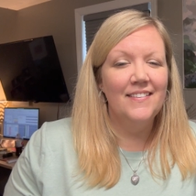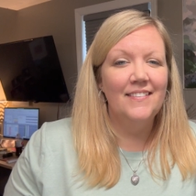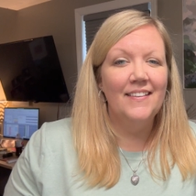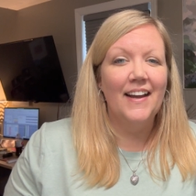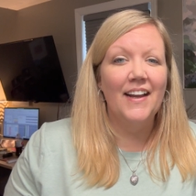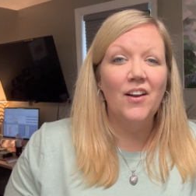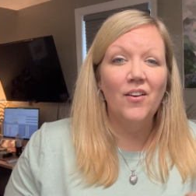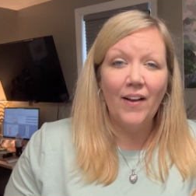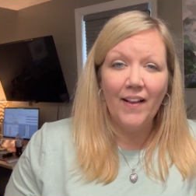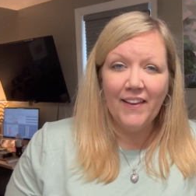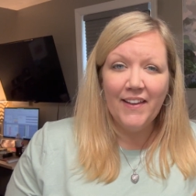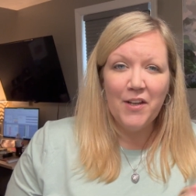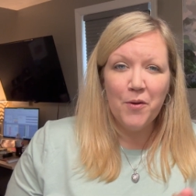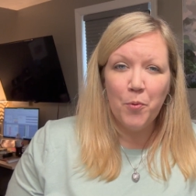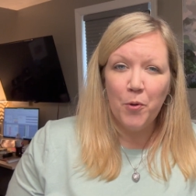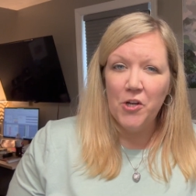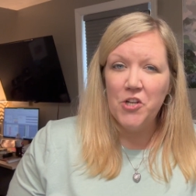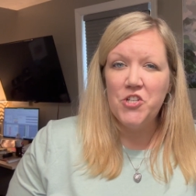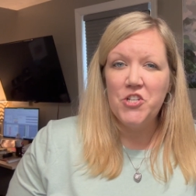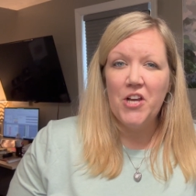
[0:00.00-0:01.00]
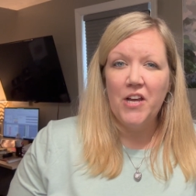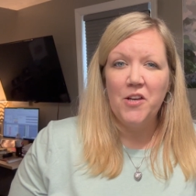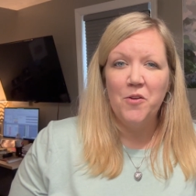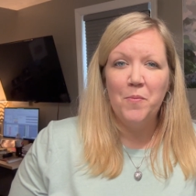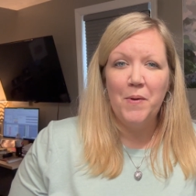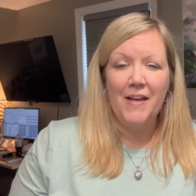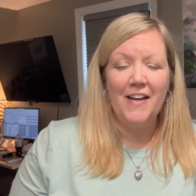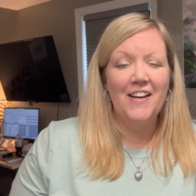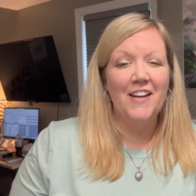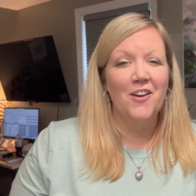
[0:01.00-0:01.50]
I greatly appreciate you
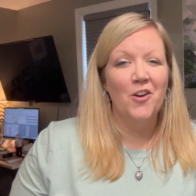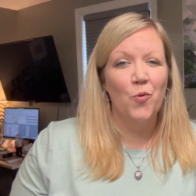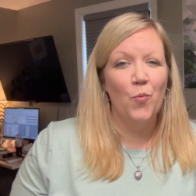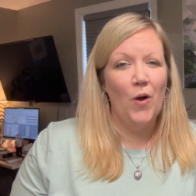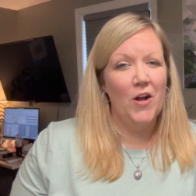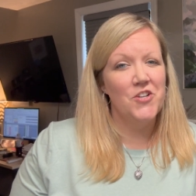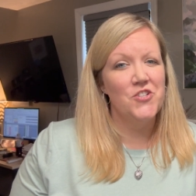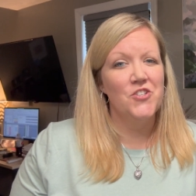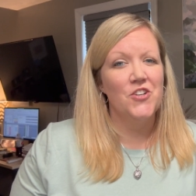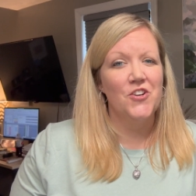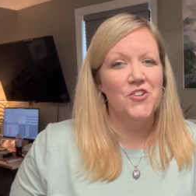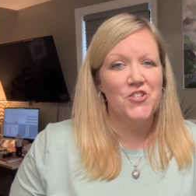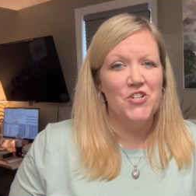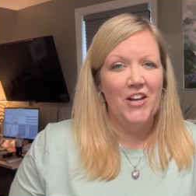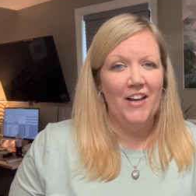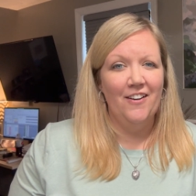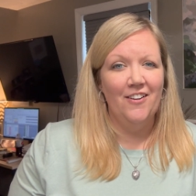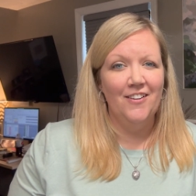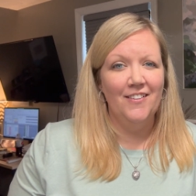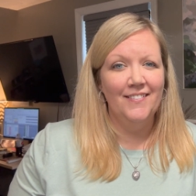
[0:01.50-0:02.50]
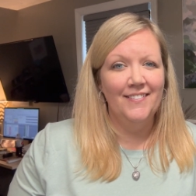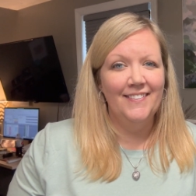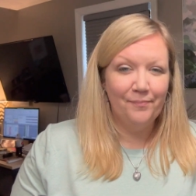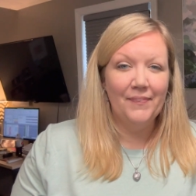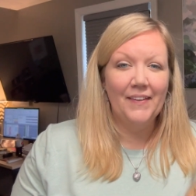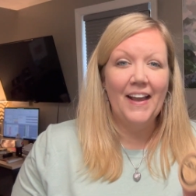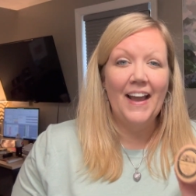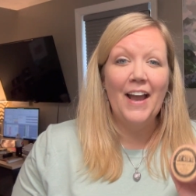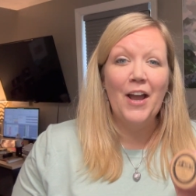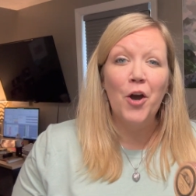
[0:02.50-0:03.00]
being here and watching our channel.
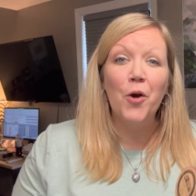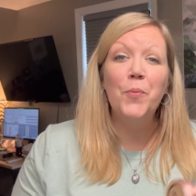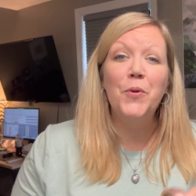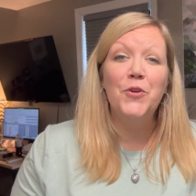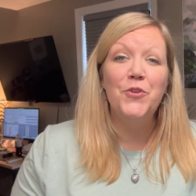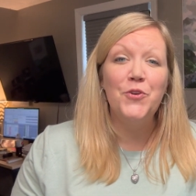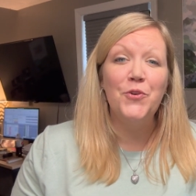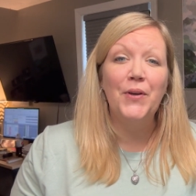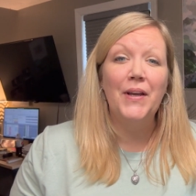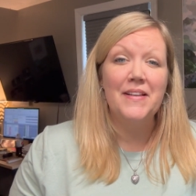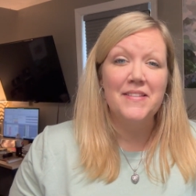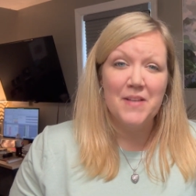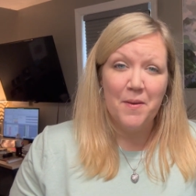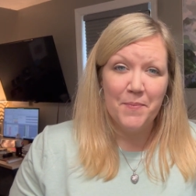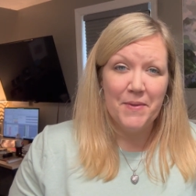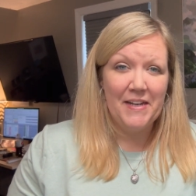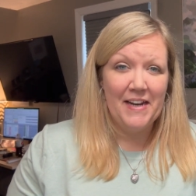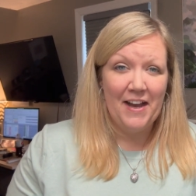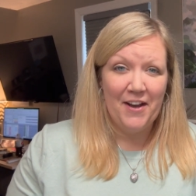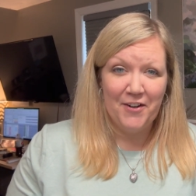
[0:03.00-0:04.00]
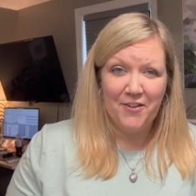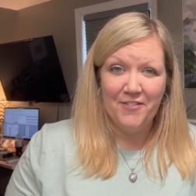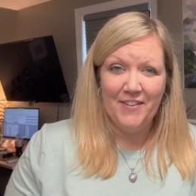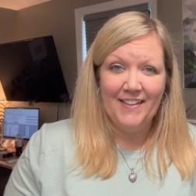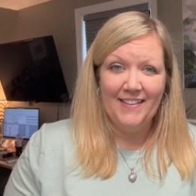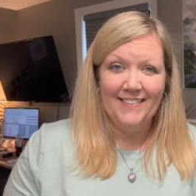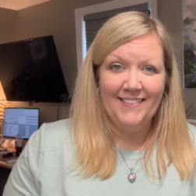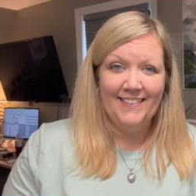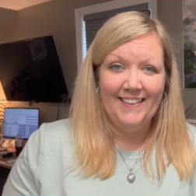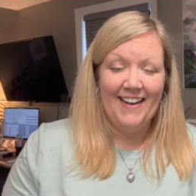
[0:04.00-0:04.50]
I hope you do get something out of
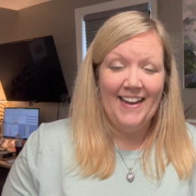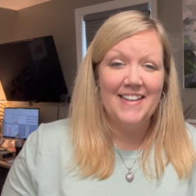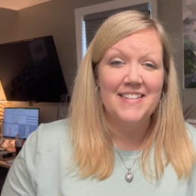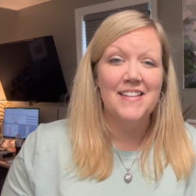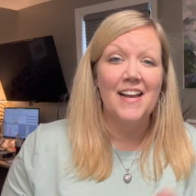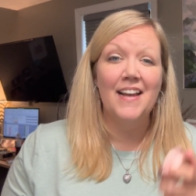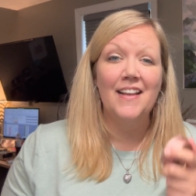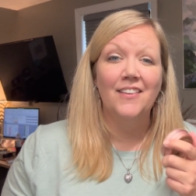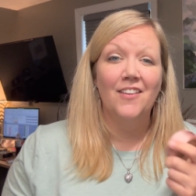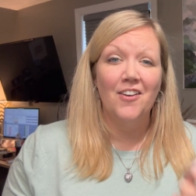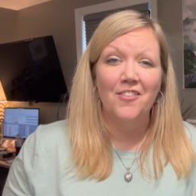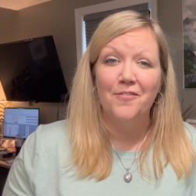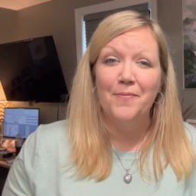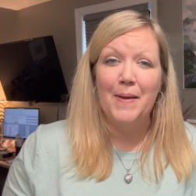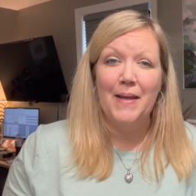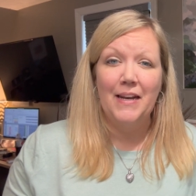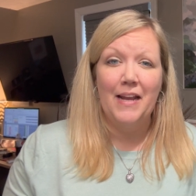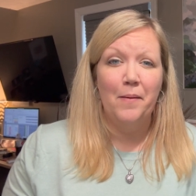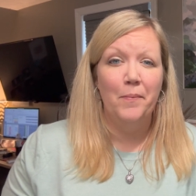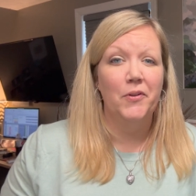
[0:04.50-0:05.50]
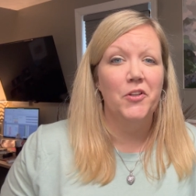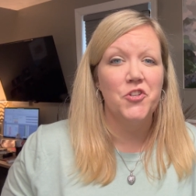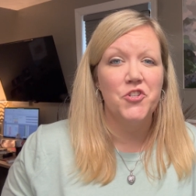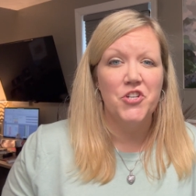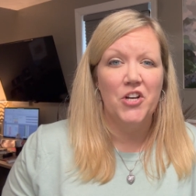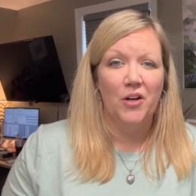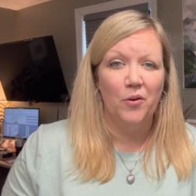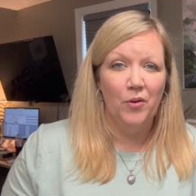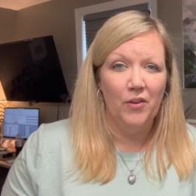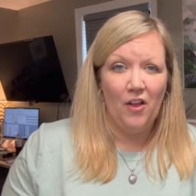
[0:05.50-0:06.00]
it, as I love being able to
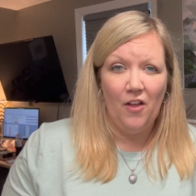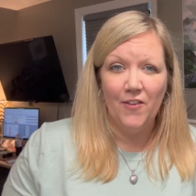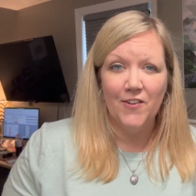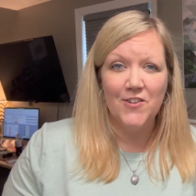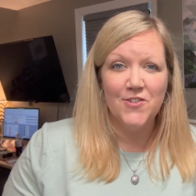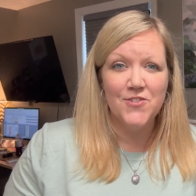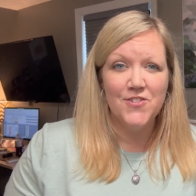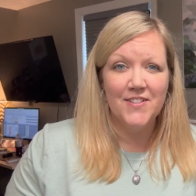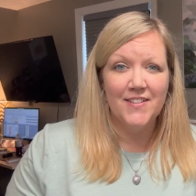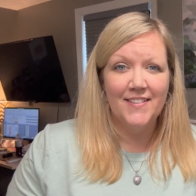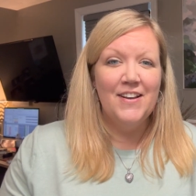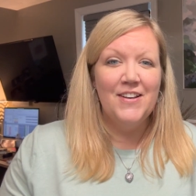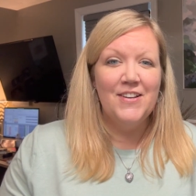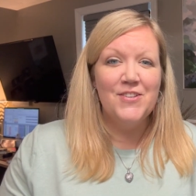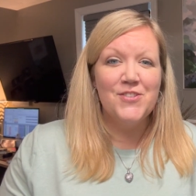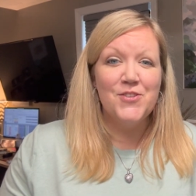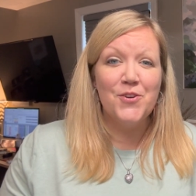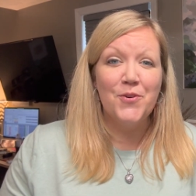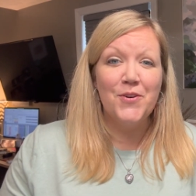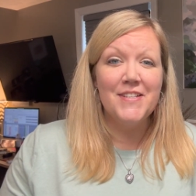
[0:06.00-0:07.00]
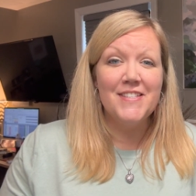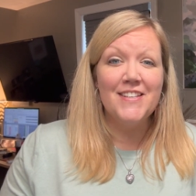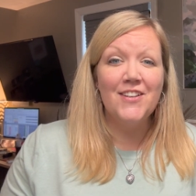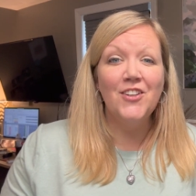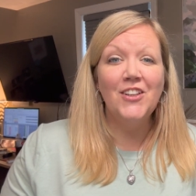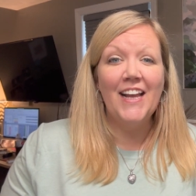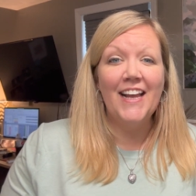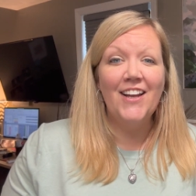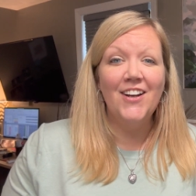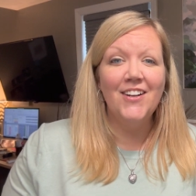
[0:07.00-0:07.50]
share with others. So until
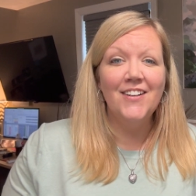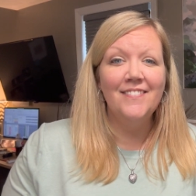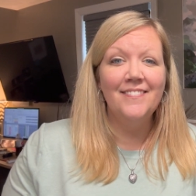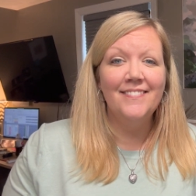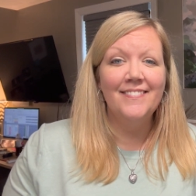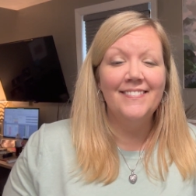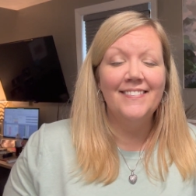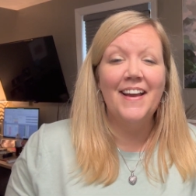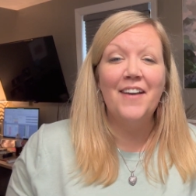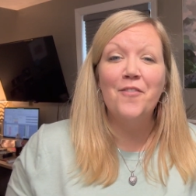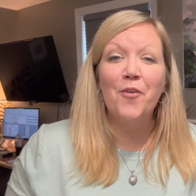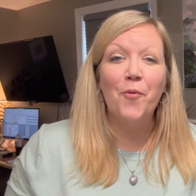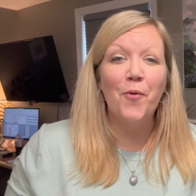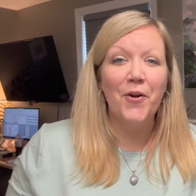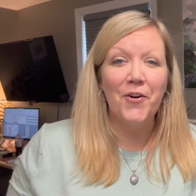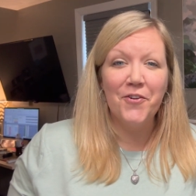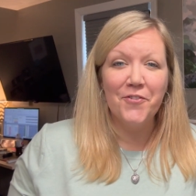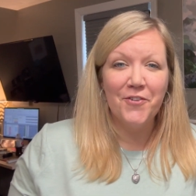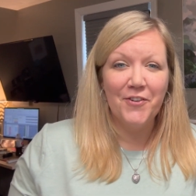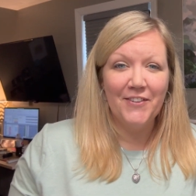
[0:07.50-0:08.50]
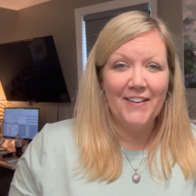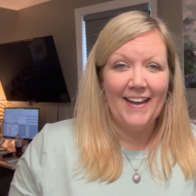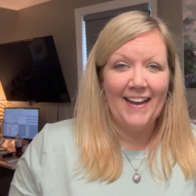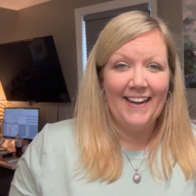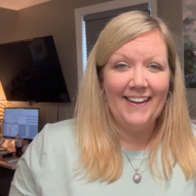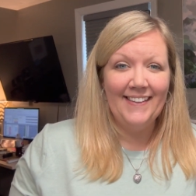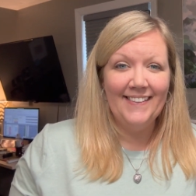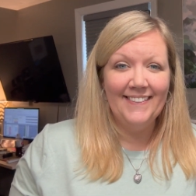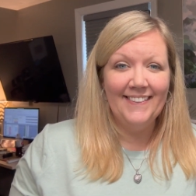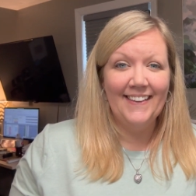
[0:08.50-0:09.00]
later, have a wonderful
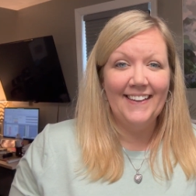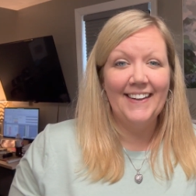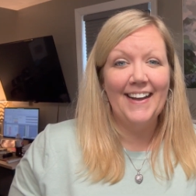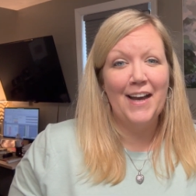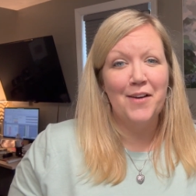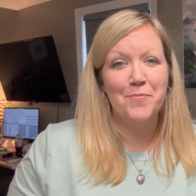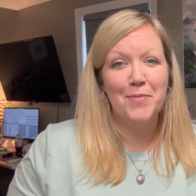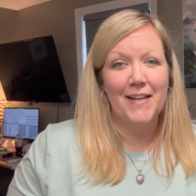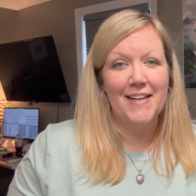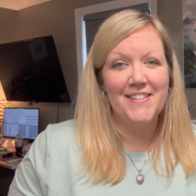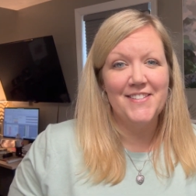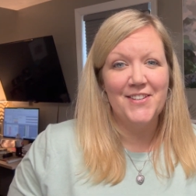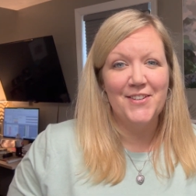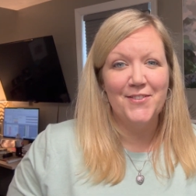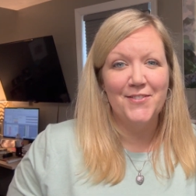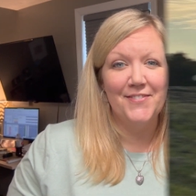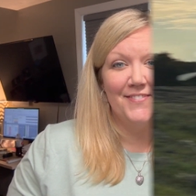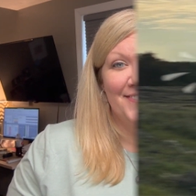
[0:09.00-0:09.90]
day, and God bless you.